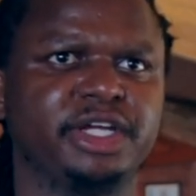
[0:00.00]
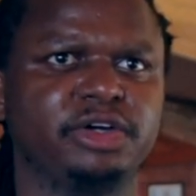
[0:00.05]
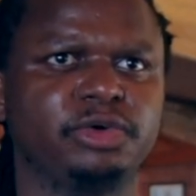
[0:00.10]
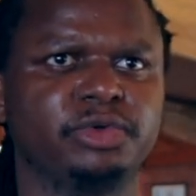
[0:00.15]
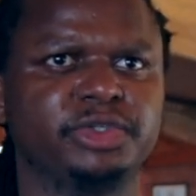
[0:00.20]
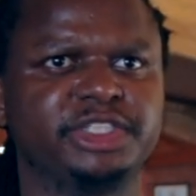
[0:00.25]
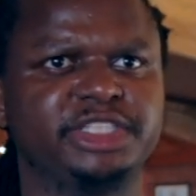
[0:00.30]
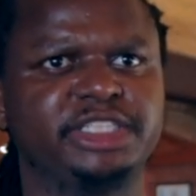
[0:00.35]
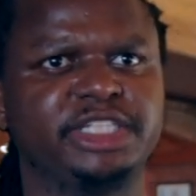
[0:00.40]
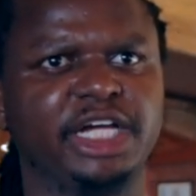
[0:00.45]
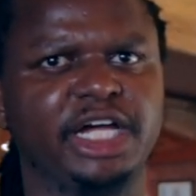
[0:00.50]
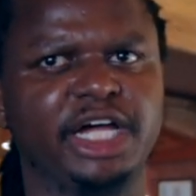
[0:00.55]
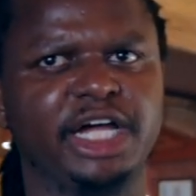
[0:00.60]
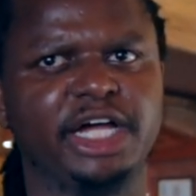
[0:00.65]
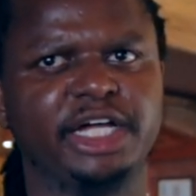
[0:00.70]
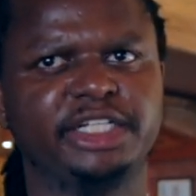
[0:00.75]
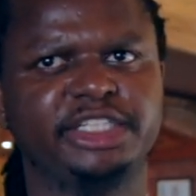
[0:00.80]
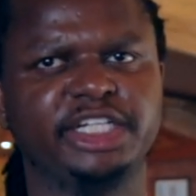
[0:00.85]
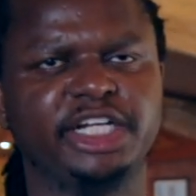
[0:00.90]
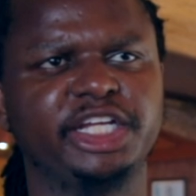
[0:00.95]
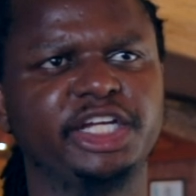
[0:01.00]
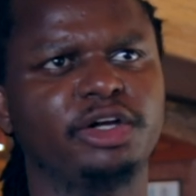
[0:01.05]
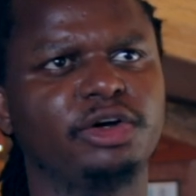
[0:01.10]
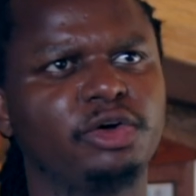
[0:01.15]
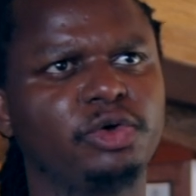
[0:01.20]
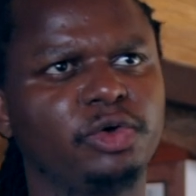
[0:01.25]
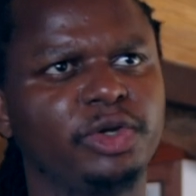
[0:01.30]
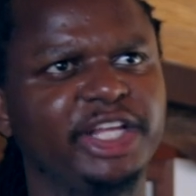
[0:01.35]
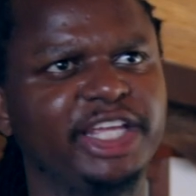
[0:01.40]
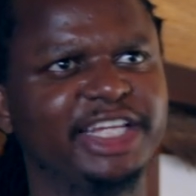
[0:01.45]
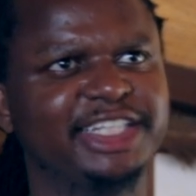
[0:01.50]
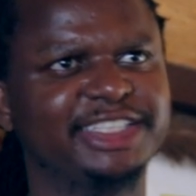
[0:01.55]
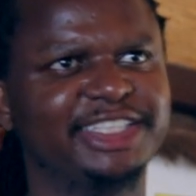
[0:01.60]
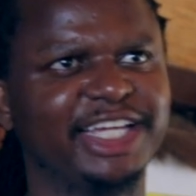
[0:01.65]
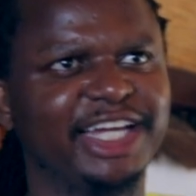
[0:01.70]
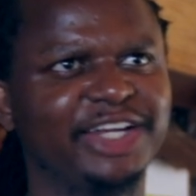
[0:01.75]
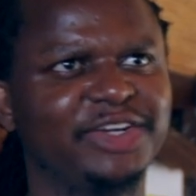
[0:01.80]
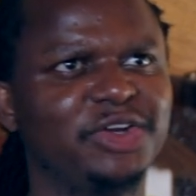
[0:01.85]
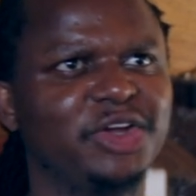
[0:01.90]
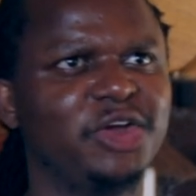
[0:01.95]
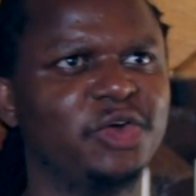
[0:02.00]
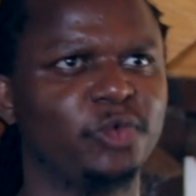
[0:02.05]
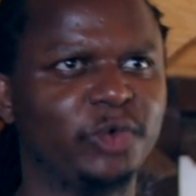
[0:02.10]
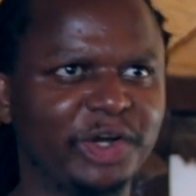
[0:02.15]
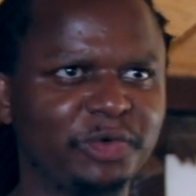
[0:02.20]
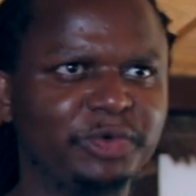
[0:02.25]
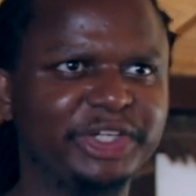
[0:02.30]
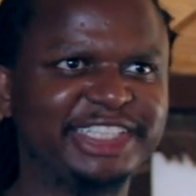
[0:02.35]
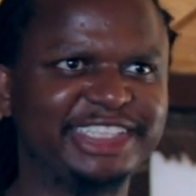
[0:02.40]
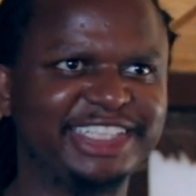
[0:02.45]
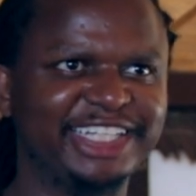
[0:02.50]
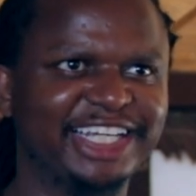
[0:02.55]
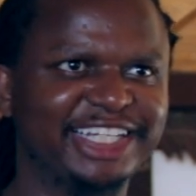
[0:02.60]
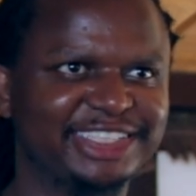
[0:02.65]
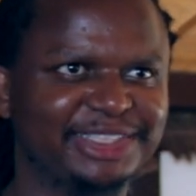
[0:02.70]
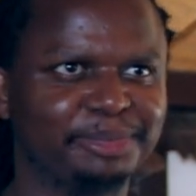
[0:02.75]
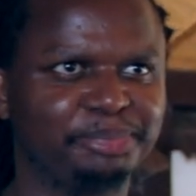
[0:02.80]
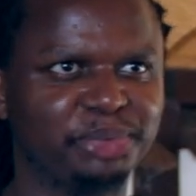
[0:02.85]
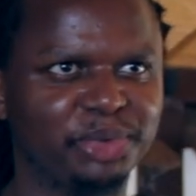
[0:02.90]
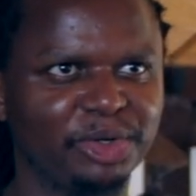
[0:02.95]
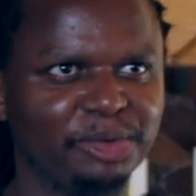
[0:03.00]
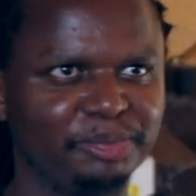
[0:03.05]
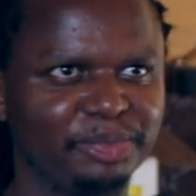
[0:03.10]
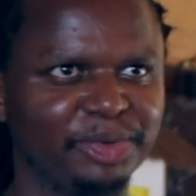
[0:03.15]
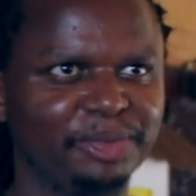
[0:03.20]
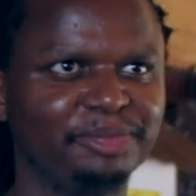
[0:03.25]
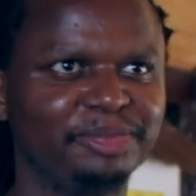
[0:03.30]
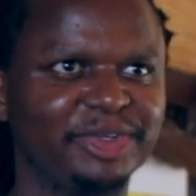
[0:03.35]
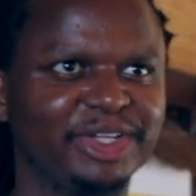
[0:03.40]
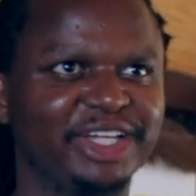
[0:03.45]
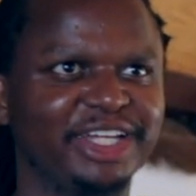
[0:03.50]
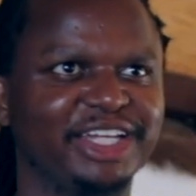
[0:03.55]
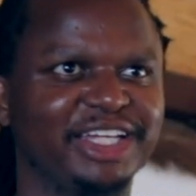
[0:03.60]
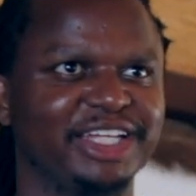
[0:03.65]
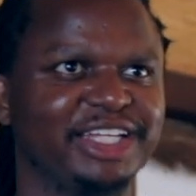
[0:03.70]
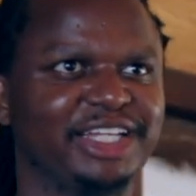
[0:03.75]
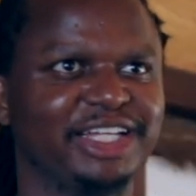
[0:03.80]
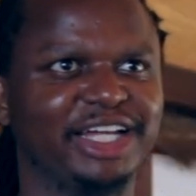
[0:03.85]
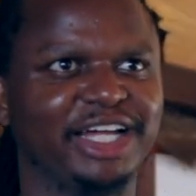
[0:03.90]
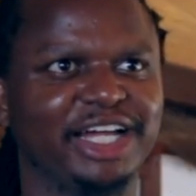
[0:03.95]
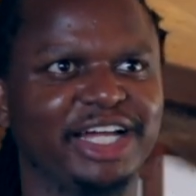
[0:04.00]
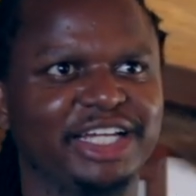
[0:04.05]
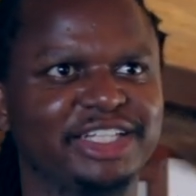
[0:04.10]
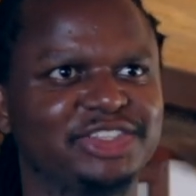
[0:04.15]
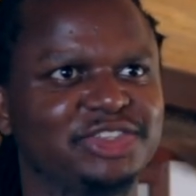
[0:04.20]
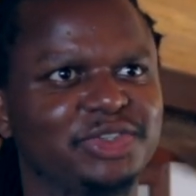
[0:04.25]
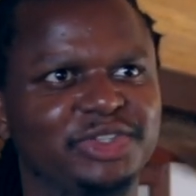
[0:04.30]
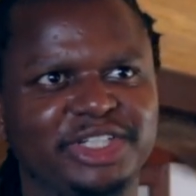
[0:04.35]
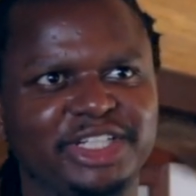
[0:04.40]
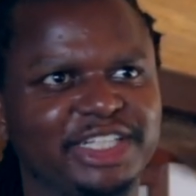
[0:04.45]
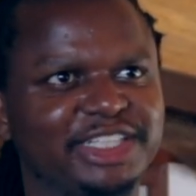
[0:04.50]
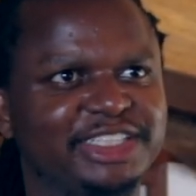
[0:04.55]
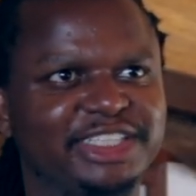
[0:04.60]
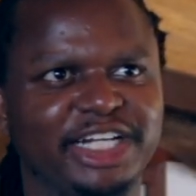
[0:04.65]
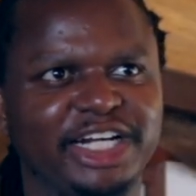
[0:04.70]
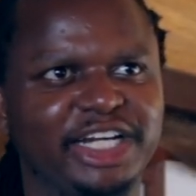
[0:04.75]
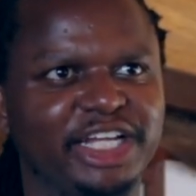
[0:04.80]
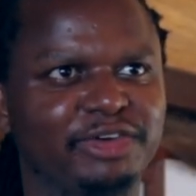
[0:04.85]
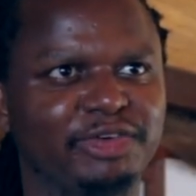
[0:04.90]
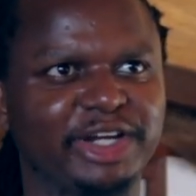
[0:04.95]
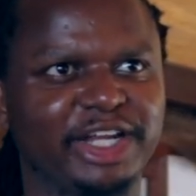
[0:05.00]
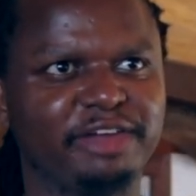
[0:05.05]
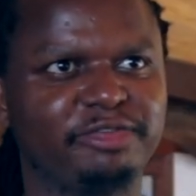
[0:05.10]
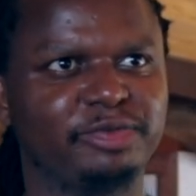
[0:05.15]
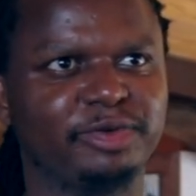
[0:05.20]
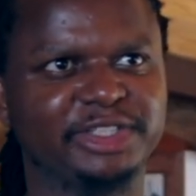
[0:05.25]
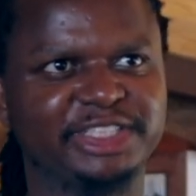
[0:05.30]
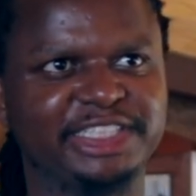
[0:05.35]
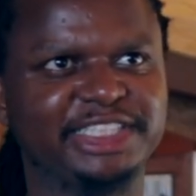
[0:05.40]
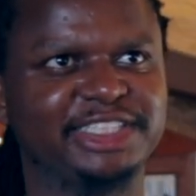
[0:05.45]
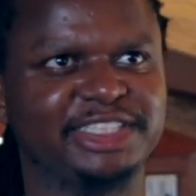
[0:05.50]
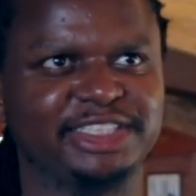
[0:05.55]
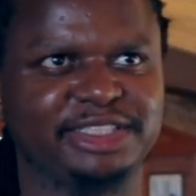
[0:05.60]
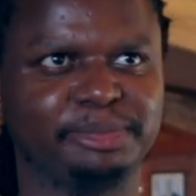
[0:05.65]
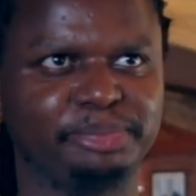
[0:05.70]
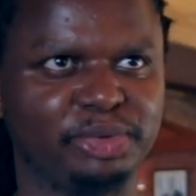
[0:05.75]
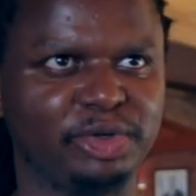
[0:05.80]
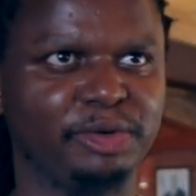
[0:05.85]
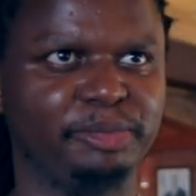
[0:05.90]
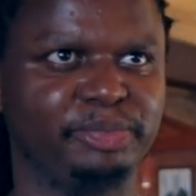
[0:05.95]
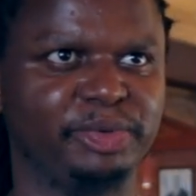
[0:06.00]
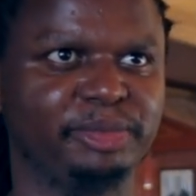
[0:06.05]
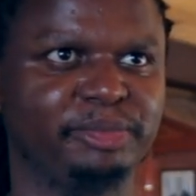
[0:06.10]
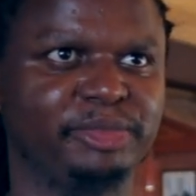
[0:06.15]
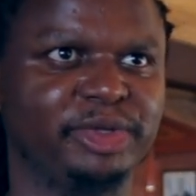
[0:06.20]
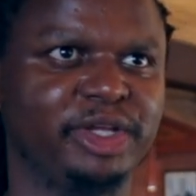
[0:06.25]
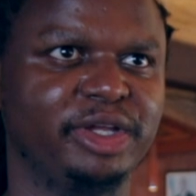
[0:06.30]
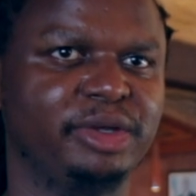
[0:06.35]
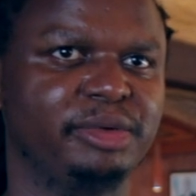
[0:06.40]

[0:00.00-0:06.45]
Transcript: telling our colleagues that what we see as a problem is not necessarily what everyone sees as a problem.